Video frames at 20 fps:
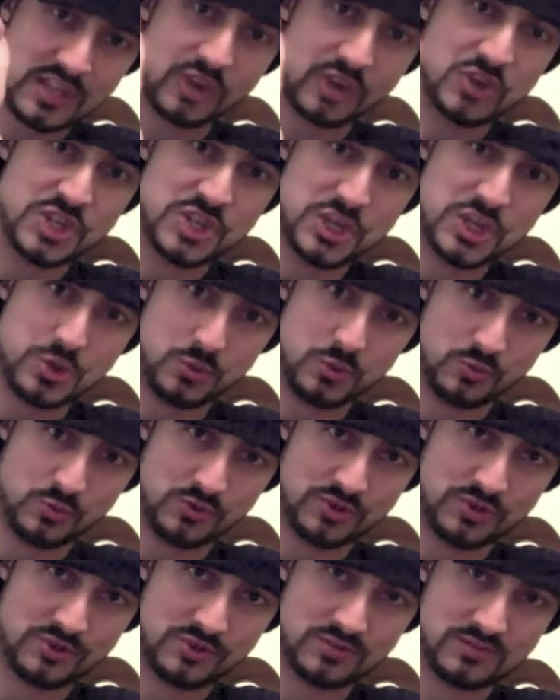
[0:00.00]

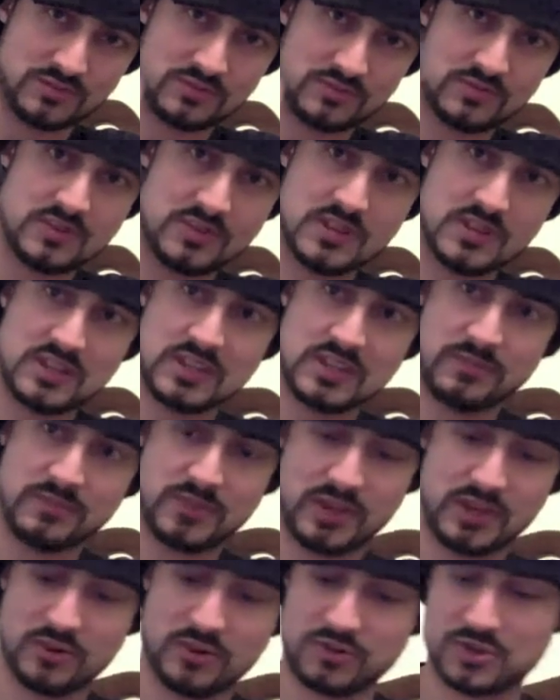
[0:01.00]
huge
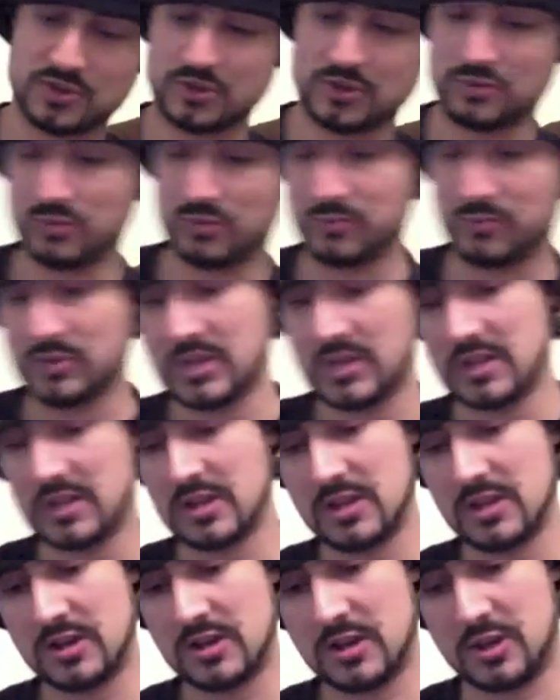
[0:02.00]
compared to
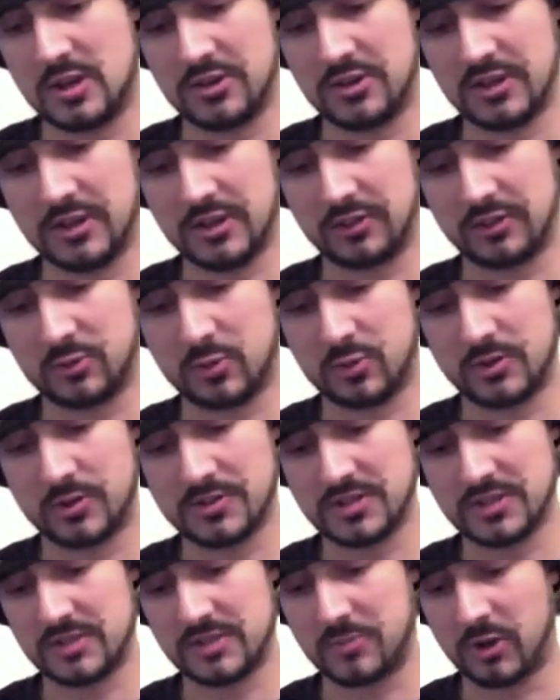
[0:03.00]
all the other
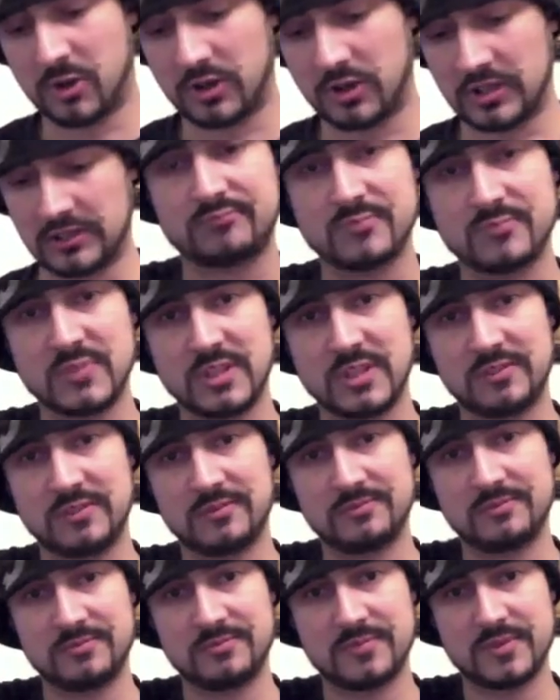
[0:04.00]
coils on the market.
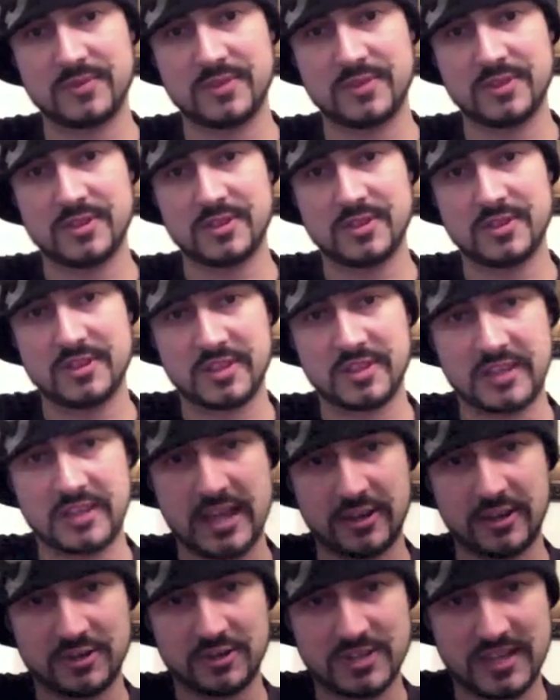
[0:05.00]
The
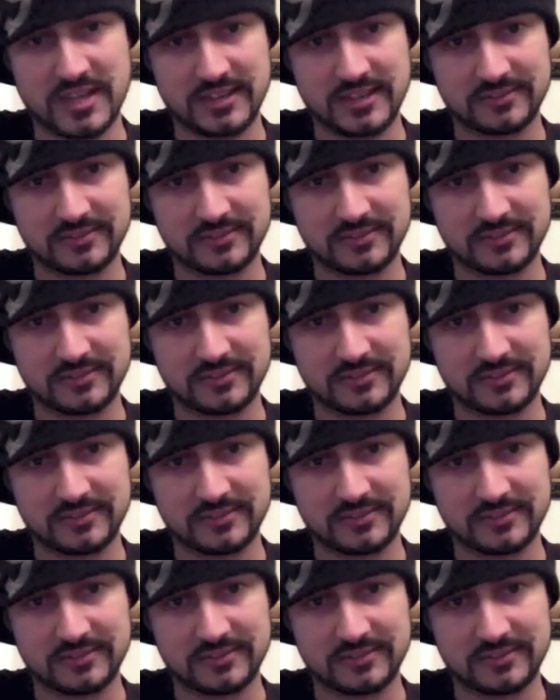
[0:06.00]
Kangertech